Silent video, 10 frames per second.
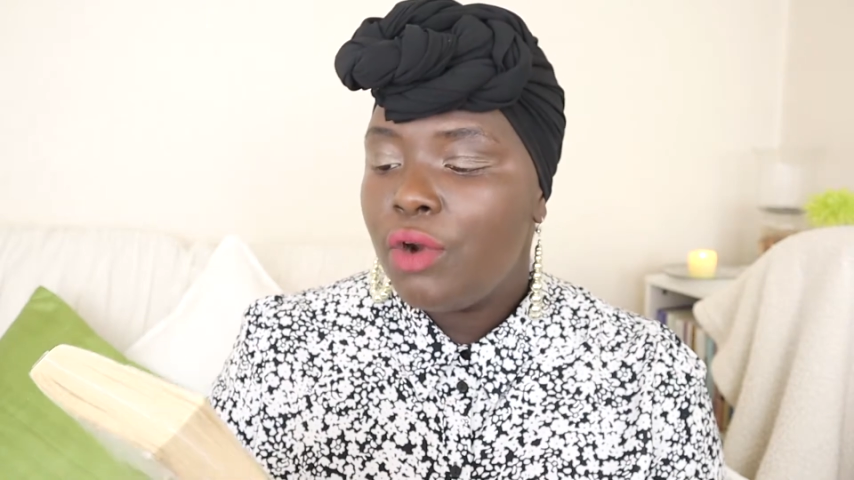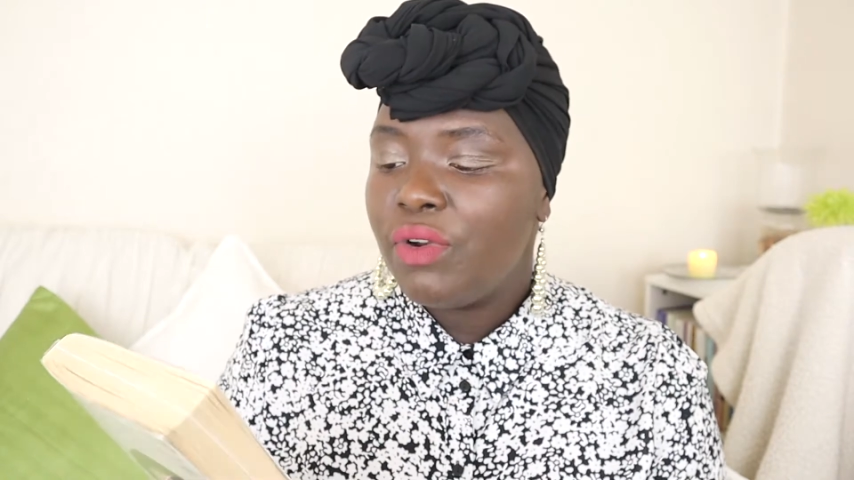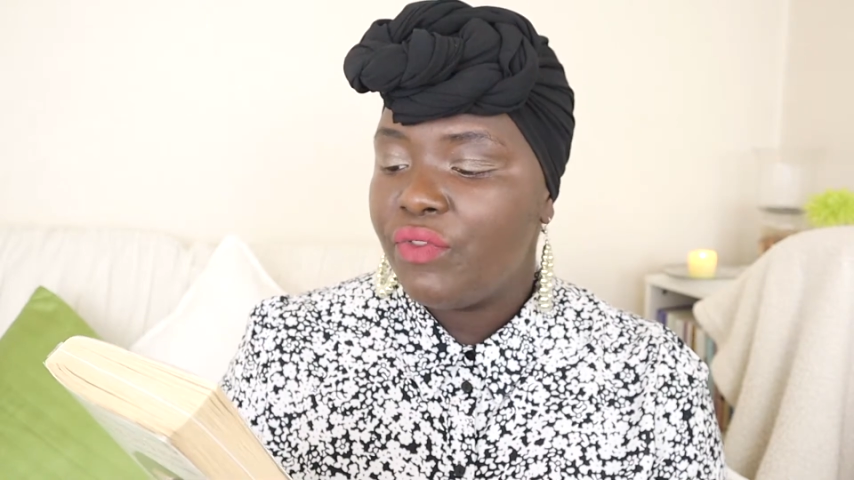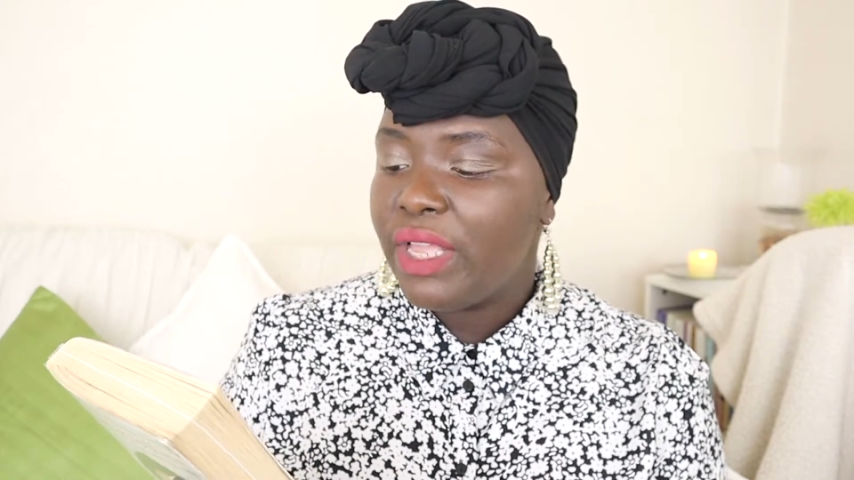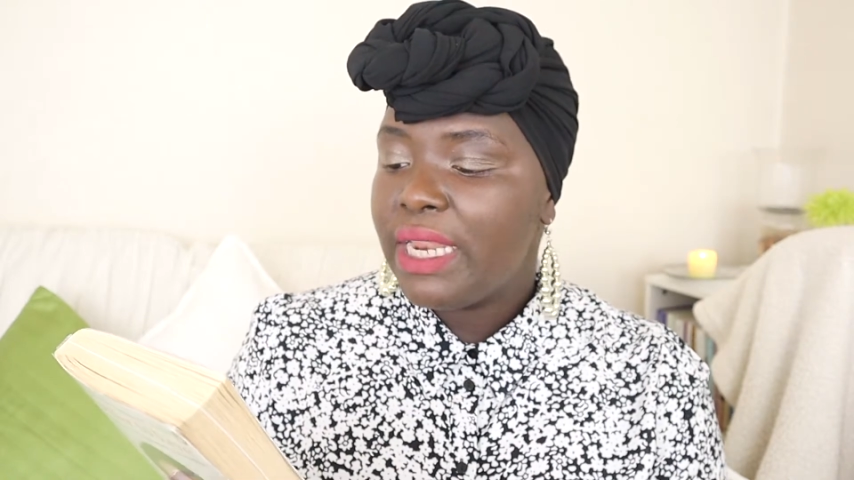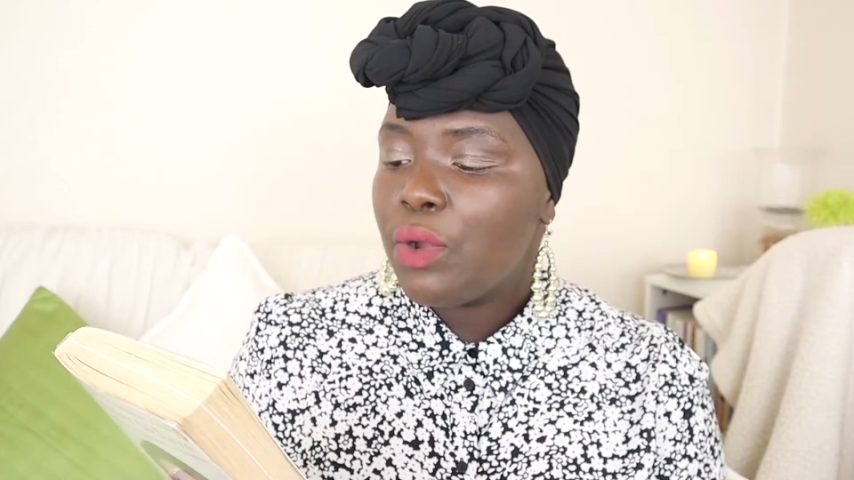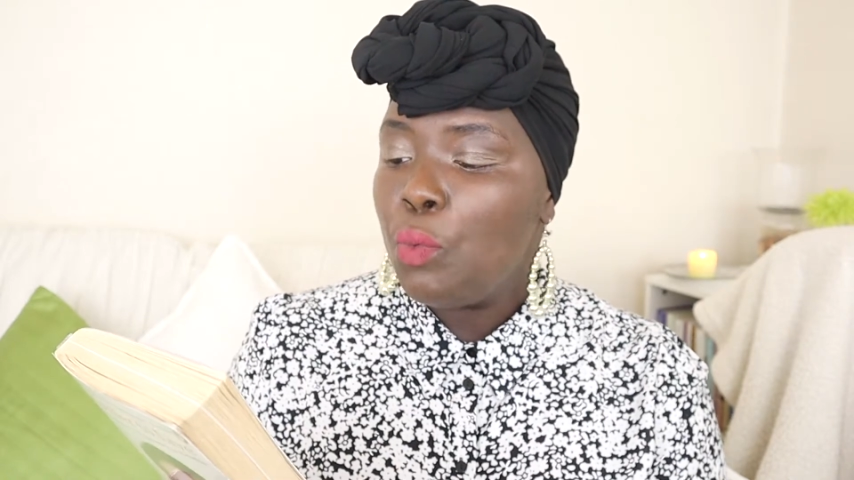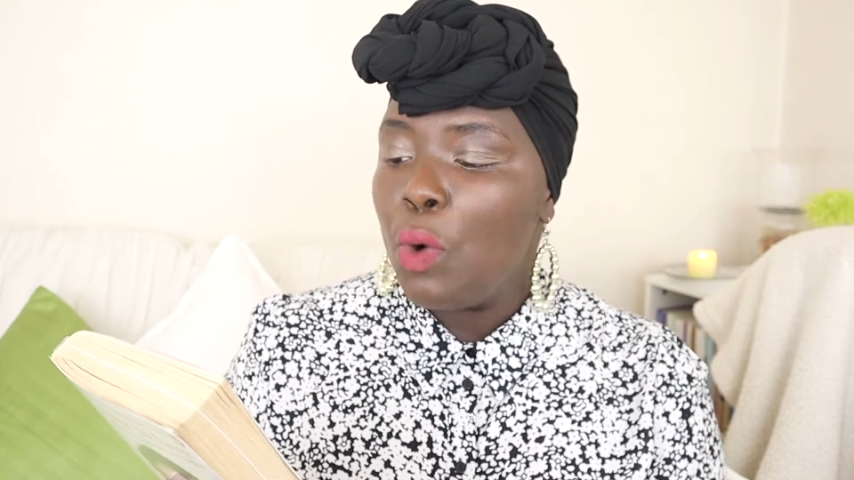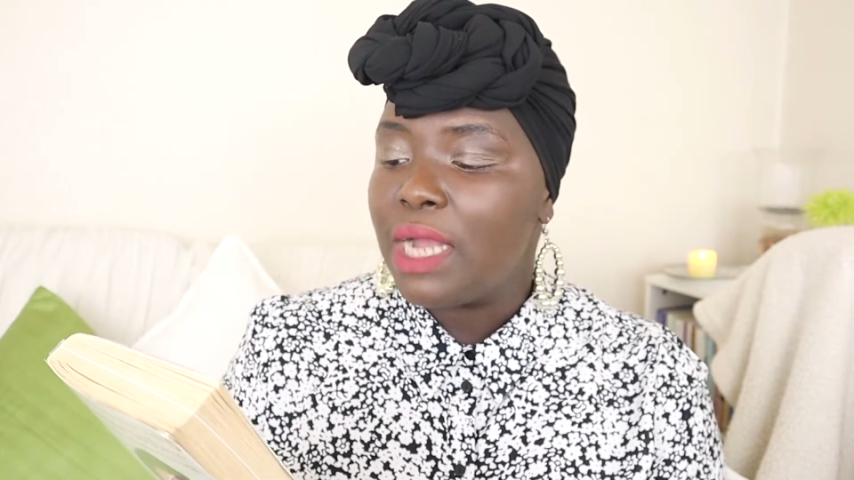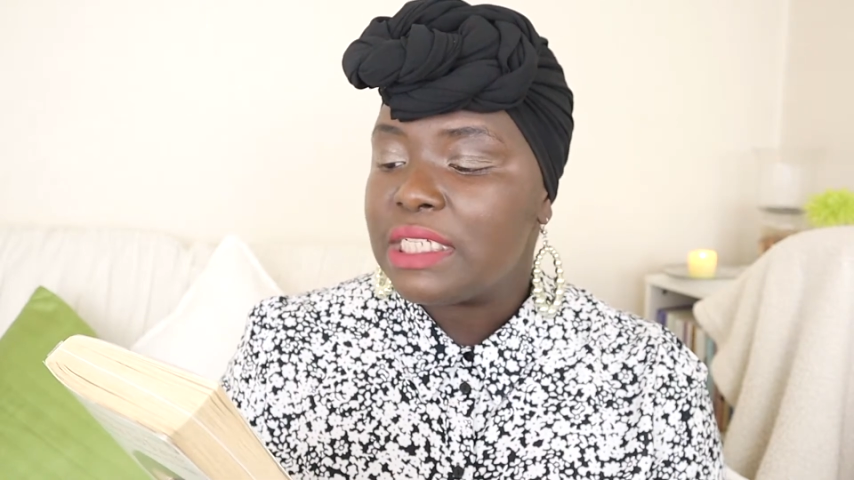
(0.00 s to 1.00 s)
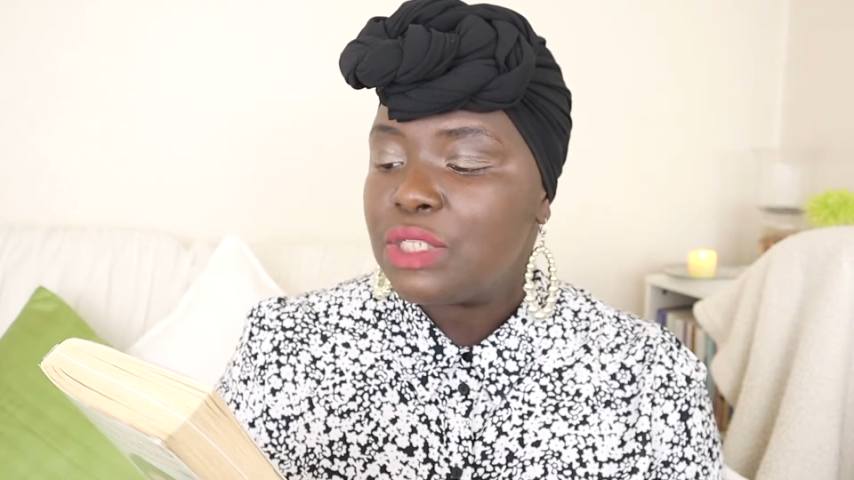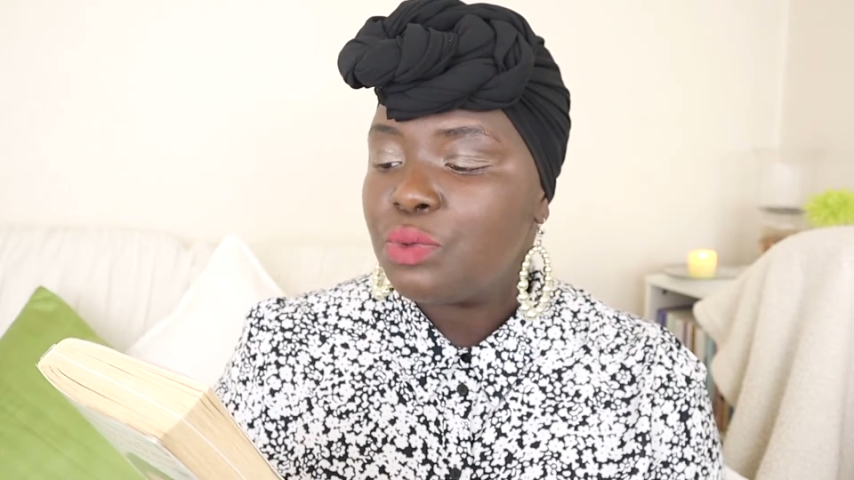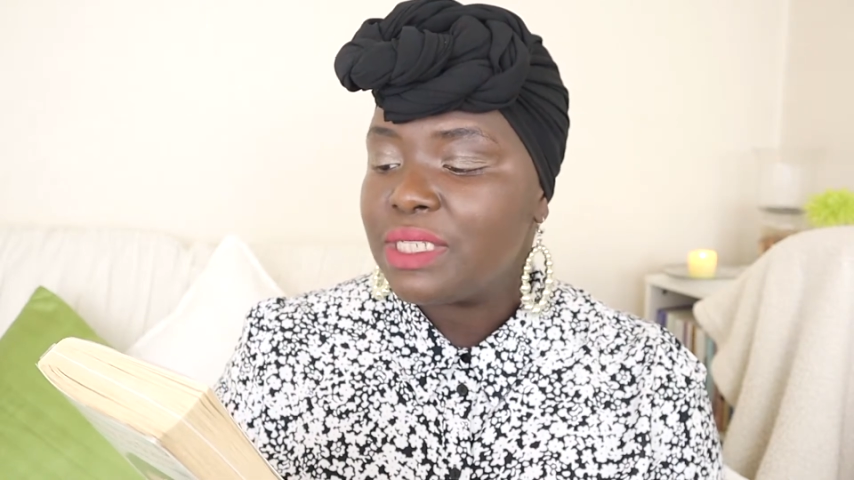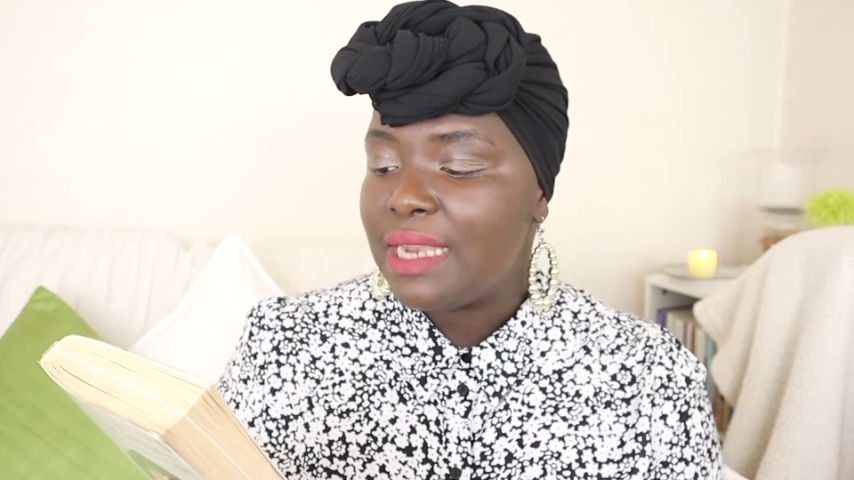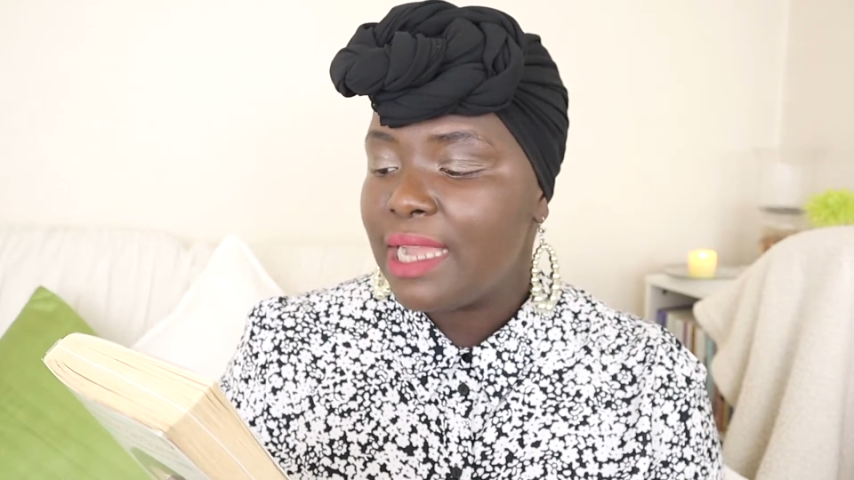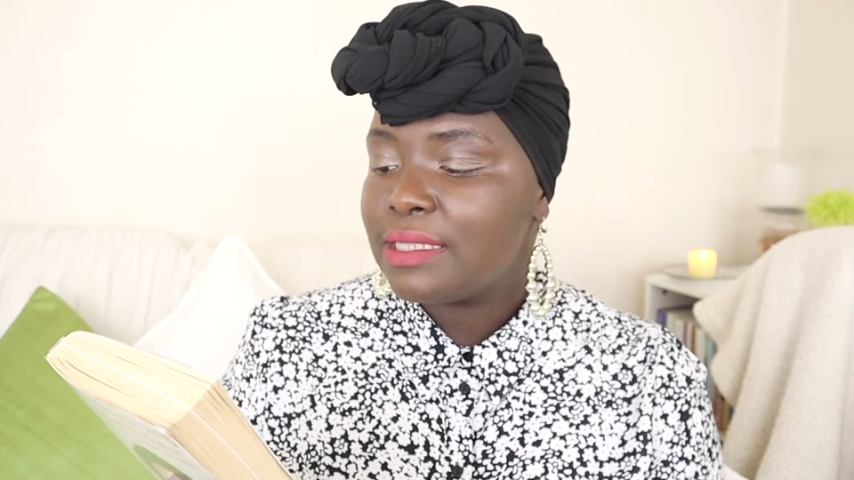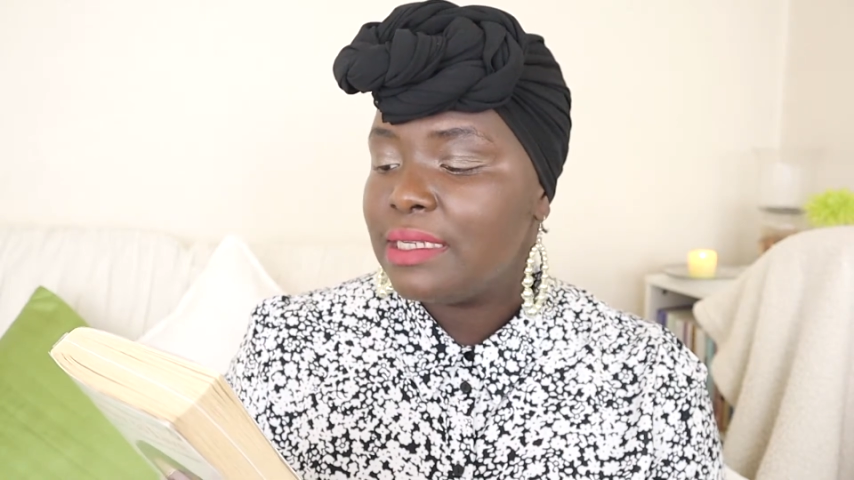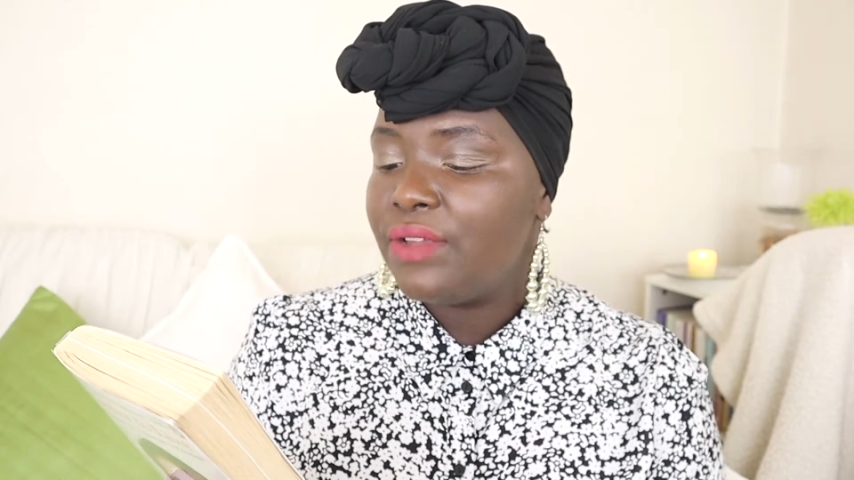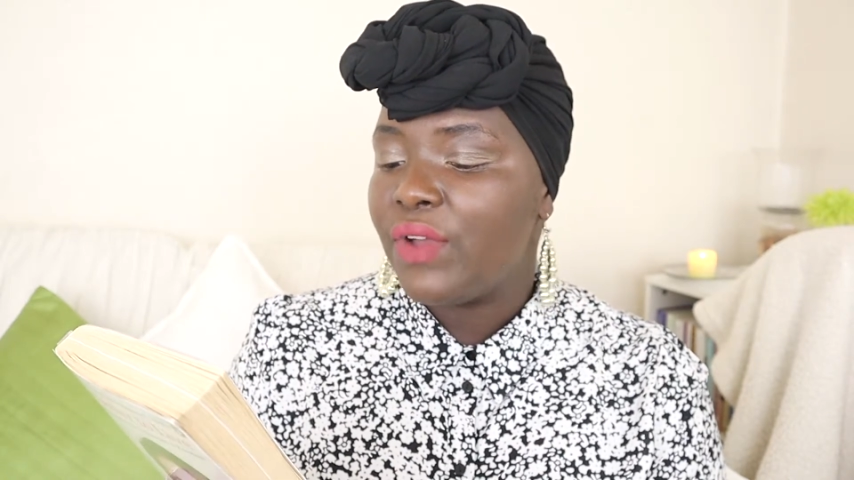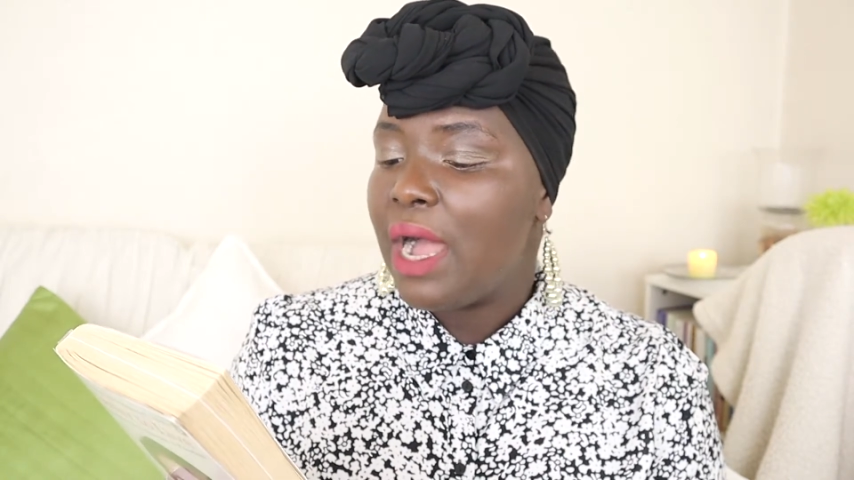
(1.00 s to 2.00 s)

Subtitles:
revealing what it was like to live